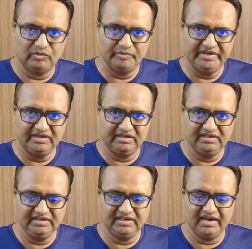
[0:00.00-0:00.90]

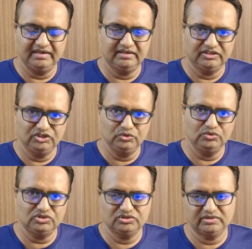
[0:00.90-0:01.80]
momentarily and
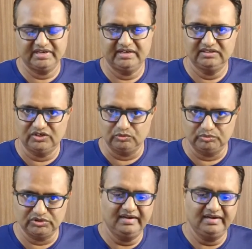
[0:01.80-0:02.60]
used to create the output,